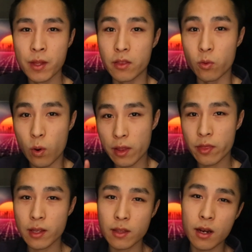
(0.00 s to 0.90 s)
The one
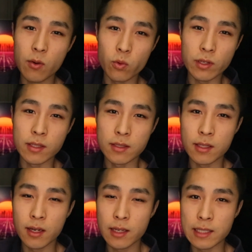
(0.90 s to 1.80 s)
thing that I would
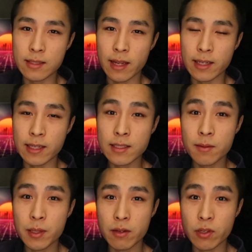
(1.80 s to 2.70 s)
consider is that it is a
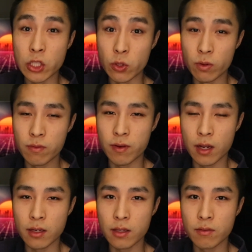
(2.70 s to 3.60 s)
bit of a newer
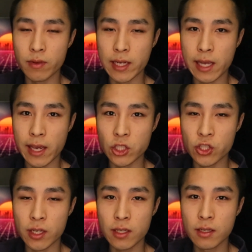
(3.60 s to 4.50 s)
fund than
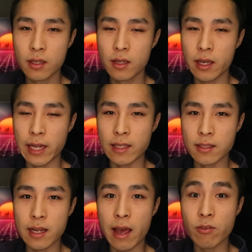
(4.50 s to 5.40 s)
VDHG and
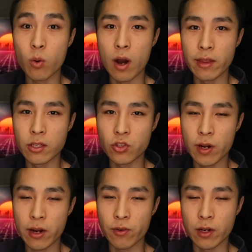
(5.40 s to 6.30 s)
doesn't have quite the
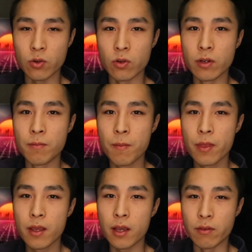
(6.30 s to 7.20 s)
track record.
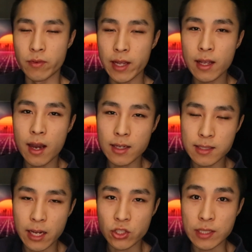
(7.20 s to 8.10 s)
And Vanguard has
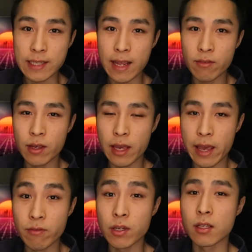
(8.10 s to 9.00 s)
actually never
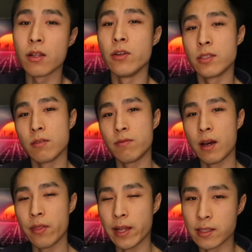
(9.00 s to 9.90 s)
ever closed a
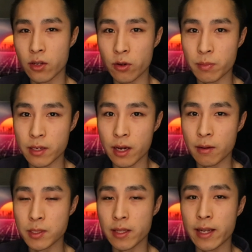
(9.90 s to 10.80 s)
fund that has opened
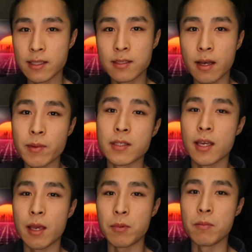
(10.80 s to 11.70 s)
up. So that is something to
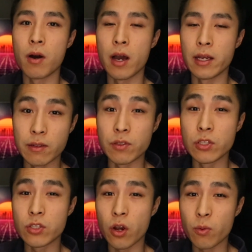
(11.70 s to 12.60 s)
keep in mind if
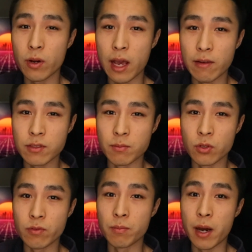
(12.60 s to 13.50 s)
you don't want to have to
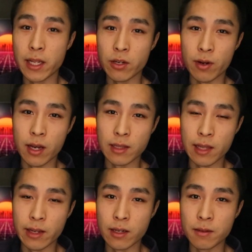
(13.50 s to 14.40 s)
move your money around
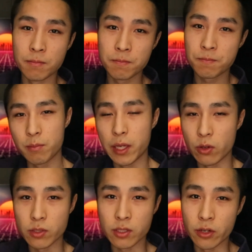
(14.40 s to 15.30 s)
later. But
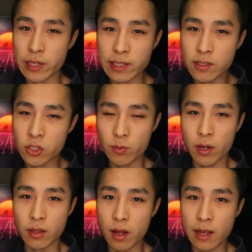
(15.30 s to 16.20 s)
also it's super
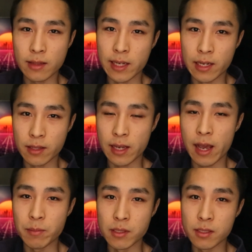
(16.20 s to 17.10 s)
unlikely anything
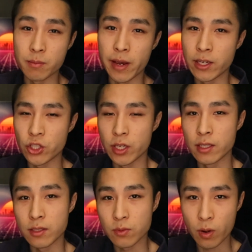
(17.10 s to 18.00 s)
happens to
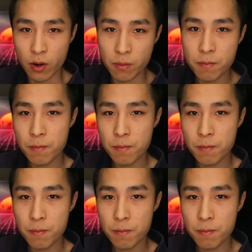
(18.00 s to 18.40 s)
BetaShares as well.